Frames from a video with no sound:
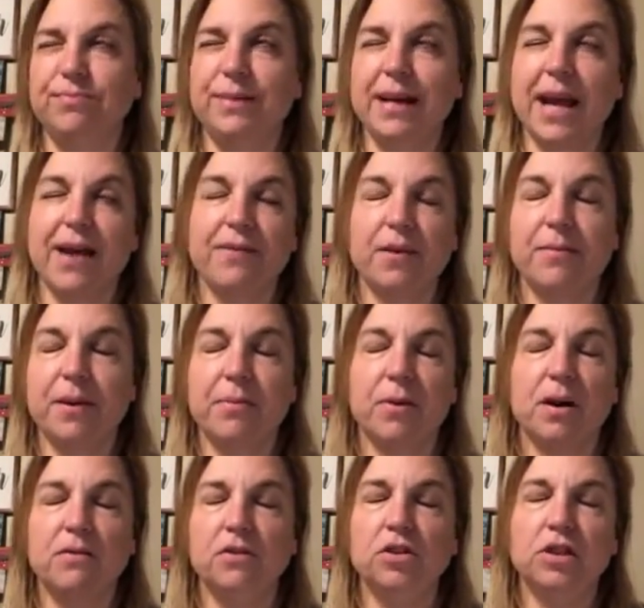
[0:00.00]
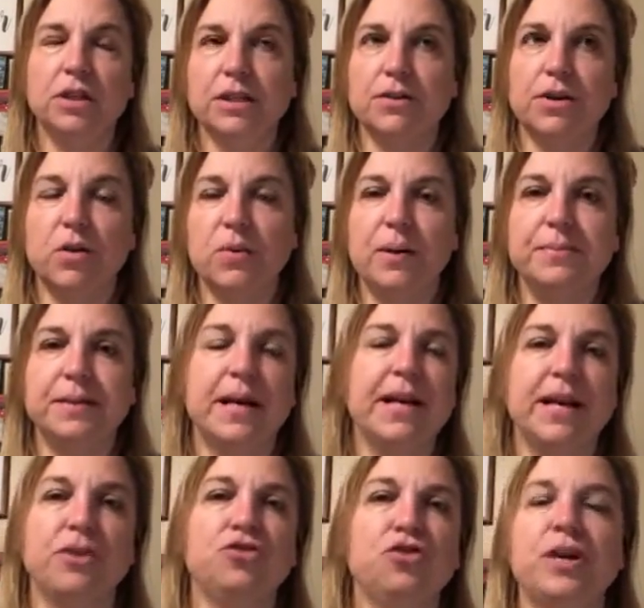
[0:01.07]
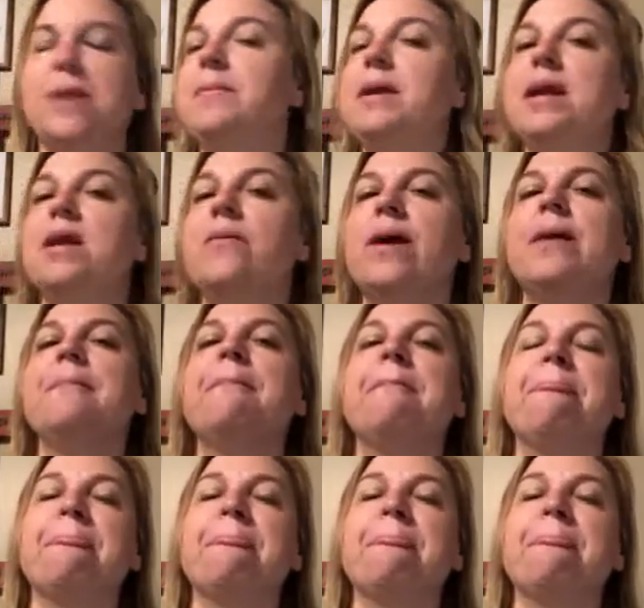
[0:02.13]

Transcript: I can't remember, I looked on her website yesterday, but anyway,